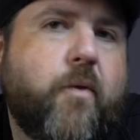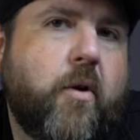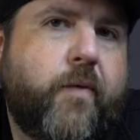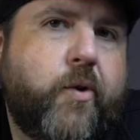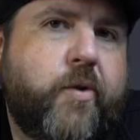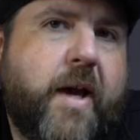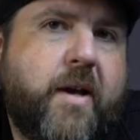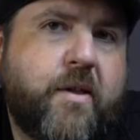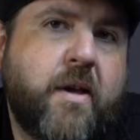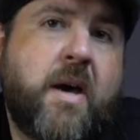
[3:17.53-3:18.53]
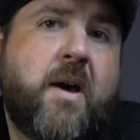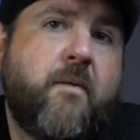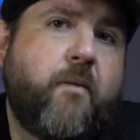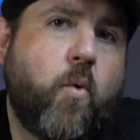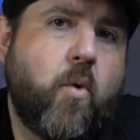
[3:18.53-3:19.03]
for a few days,
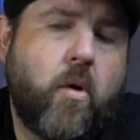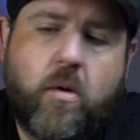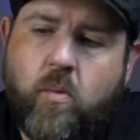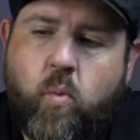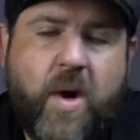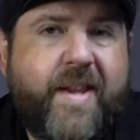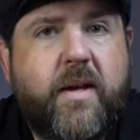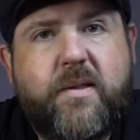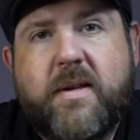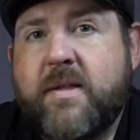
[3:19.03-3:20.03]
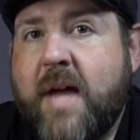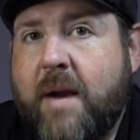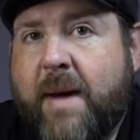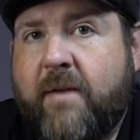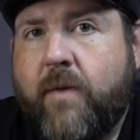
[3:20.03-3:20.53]
for what it is, it's not
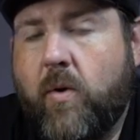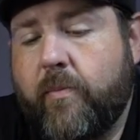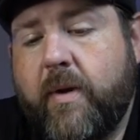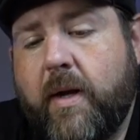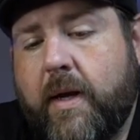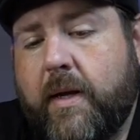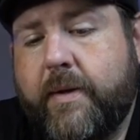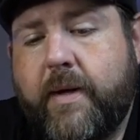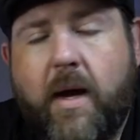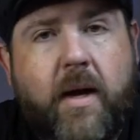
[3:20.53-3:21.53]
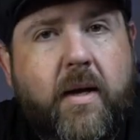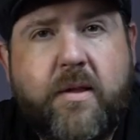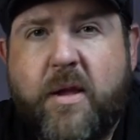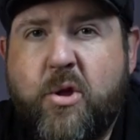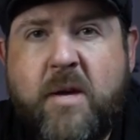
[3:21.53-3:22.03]
a bad phone. And uh,
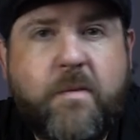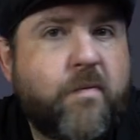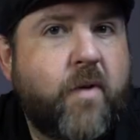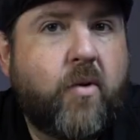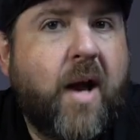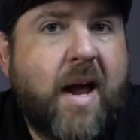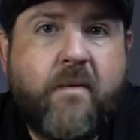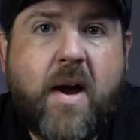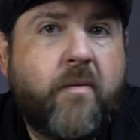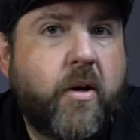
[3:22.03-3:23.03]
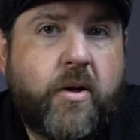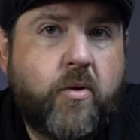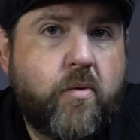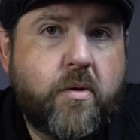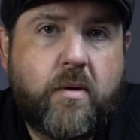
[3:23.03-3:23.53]
it's the cheapest phone I have ever
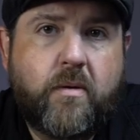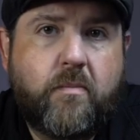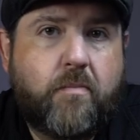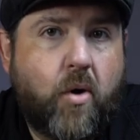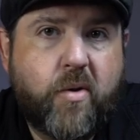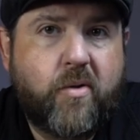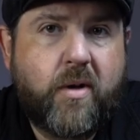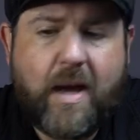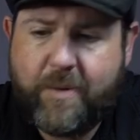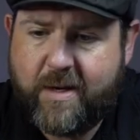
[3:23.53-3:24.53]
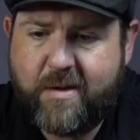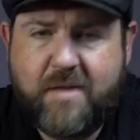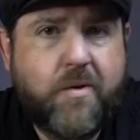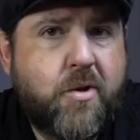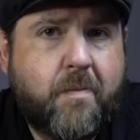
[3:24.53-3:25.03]
used personally. I mean, it's
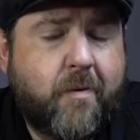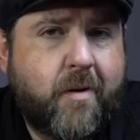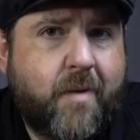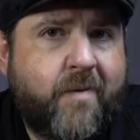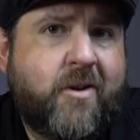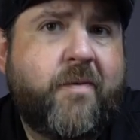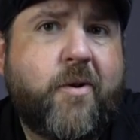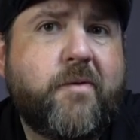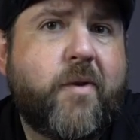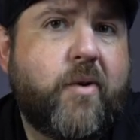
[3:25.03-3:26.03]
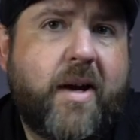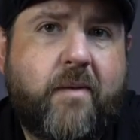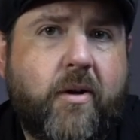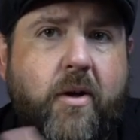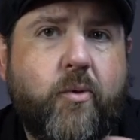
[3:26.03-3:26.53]
even cheaper than my very first phone I
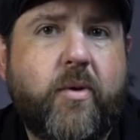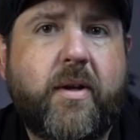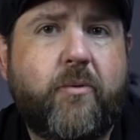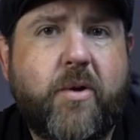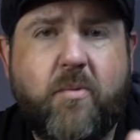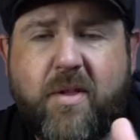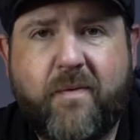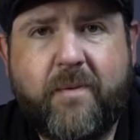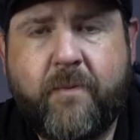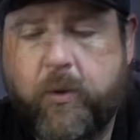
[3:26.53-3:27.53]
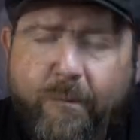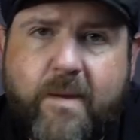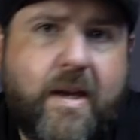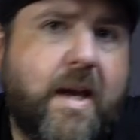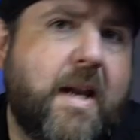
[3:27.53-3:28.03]
ever owned, which was a flip phone.
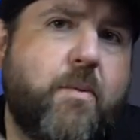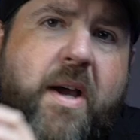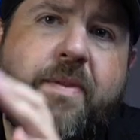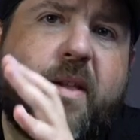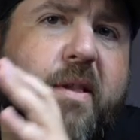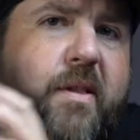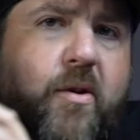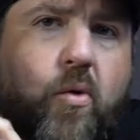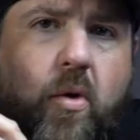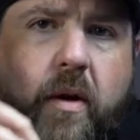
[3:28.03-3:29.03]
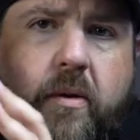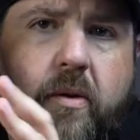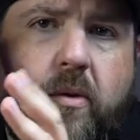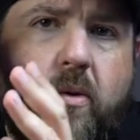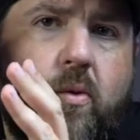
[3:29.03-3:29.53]
Anyway, this isn't going
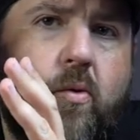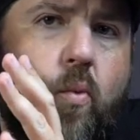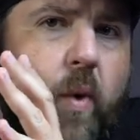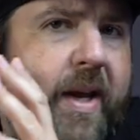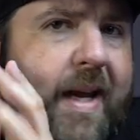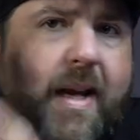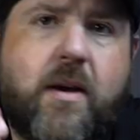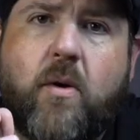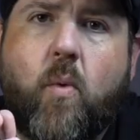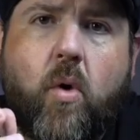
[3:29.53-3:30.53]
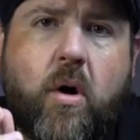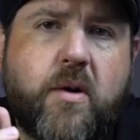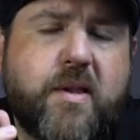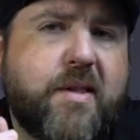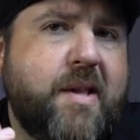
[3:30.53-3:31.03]
to win any
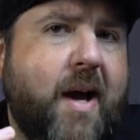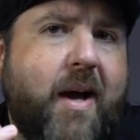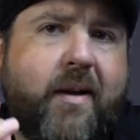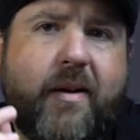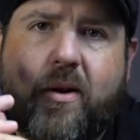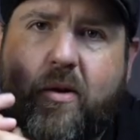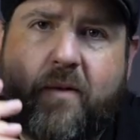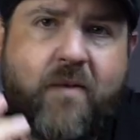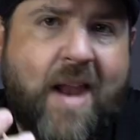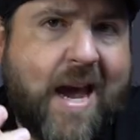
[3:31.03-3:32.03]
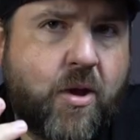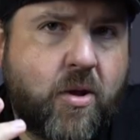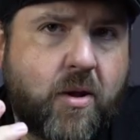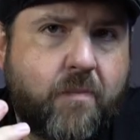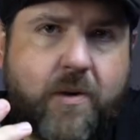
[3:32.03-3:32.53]
awards. It's not, you know, a
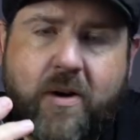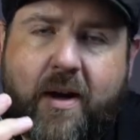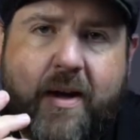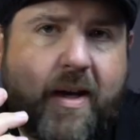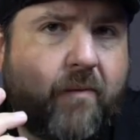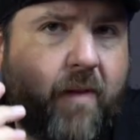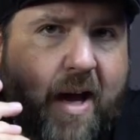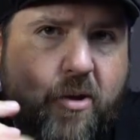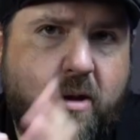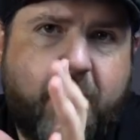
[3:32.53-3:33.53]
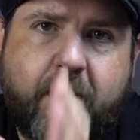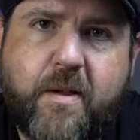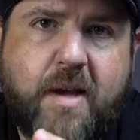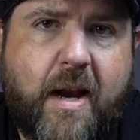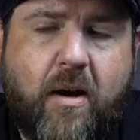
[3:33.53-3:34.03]
flagship. You're not going to get a flagship at
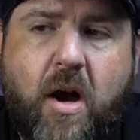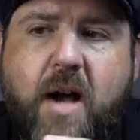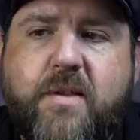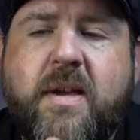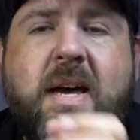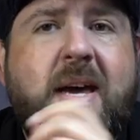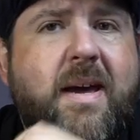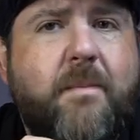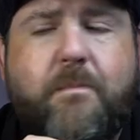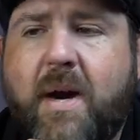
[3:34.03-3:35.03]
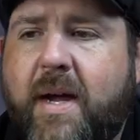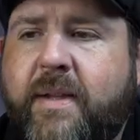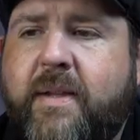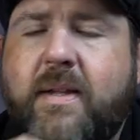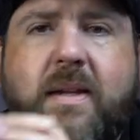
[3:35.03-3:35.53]
this kind of cost.
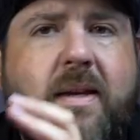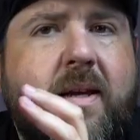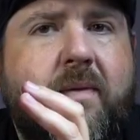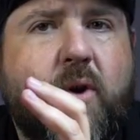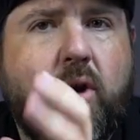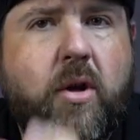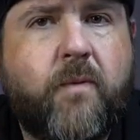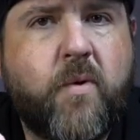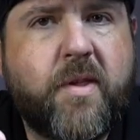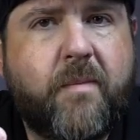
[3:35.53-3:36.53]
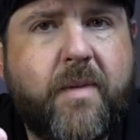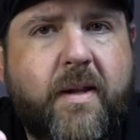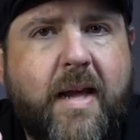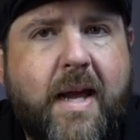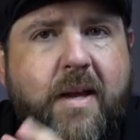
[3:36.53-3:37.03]
But if you're looking for
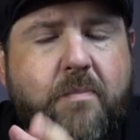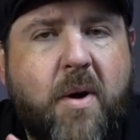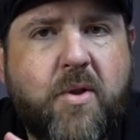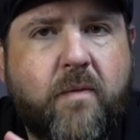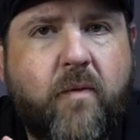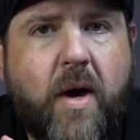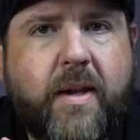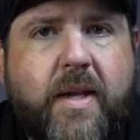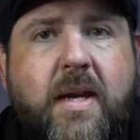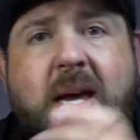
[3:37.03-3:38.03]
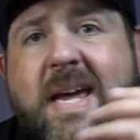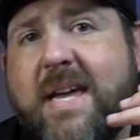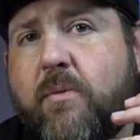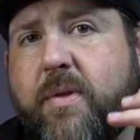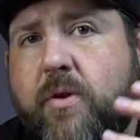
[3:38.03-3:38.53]
something that is budget friendly,
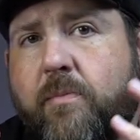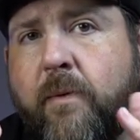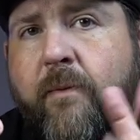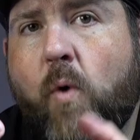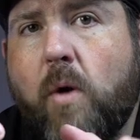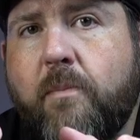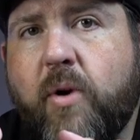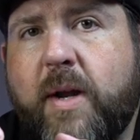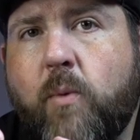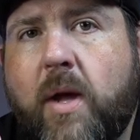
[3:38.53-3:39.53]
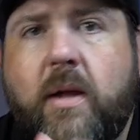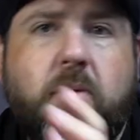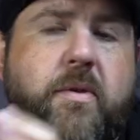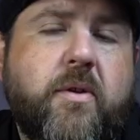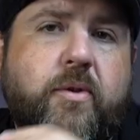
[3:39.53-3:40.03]
it will still perform pretty well. It
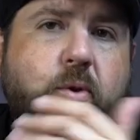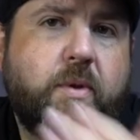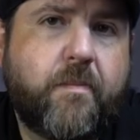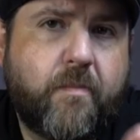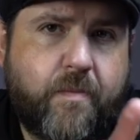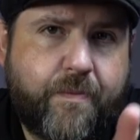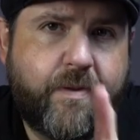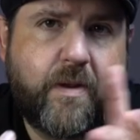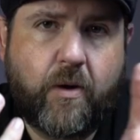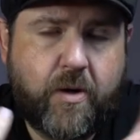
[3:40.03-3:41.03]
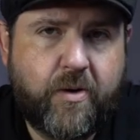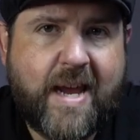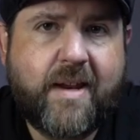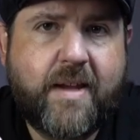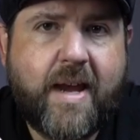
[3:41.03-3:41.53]
will still do some, you know, your
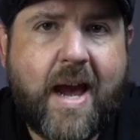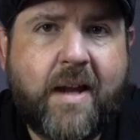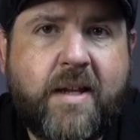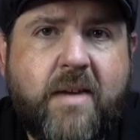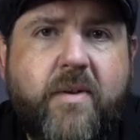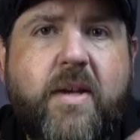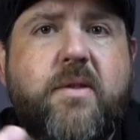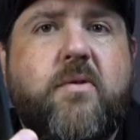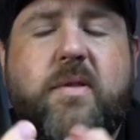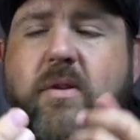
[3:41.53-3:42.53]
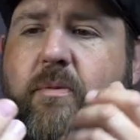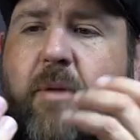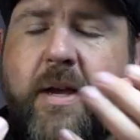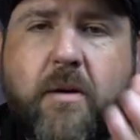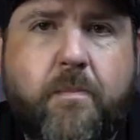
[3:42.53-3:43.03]
day-to-day -day activities. You can still
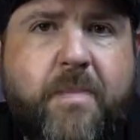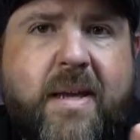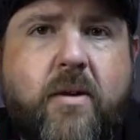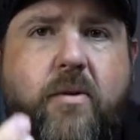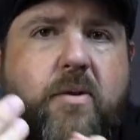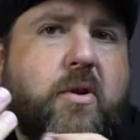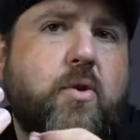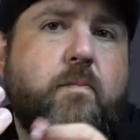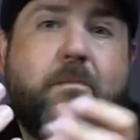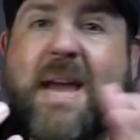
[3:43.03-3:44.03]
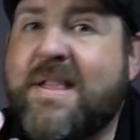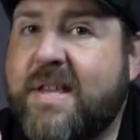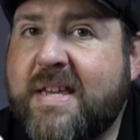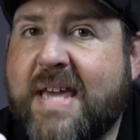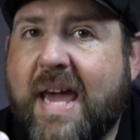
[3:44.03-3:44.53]
play your bills. You can do
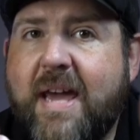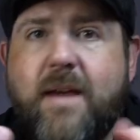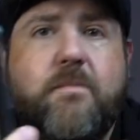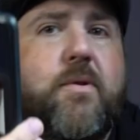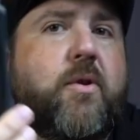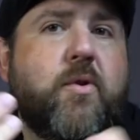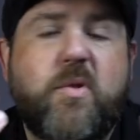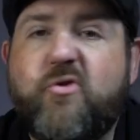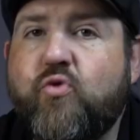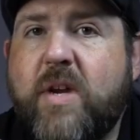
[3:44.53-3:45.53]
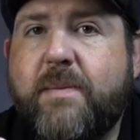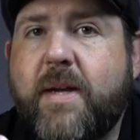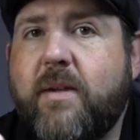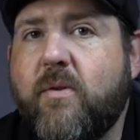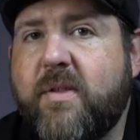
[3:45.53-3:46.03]
basic games. You can do
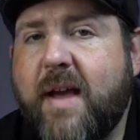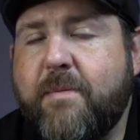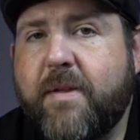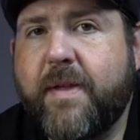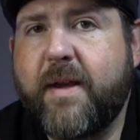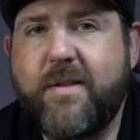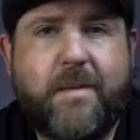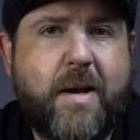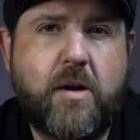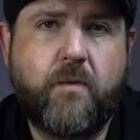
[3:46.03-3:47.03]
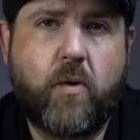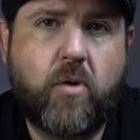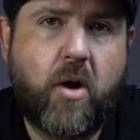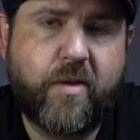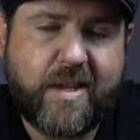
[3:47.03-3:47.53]
streaming, those types of things and make your phone
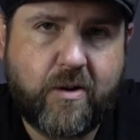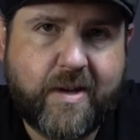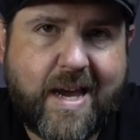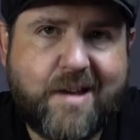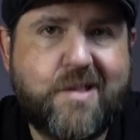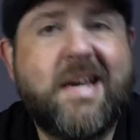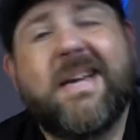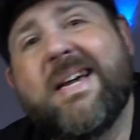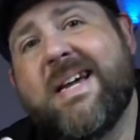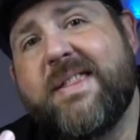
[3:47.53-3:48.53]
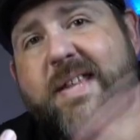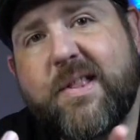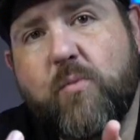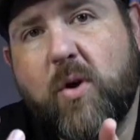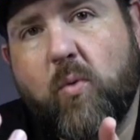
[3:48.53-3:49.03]
calls and your text
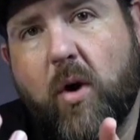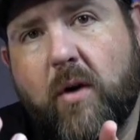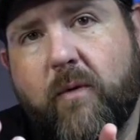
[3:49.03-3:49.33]
this will work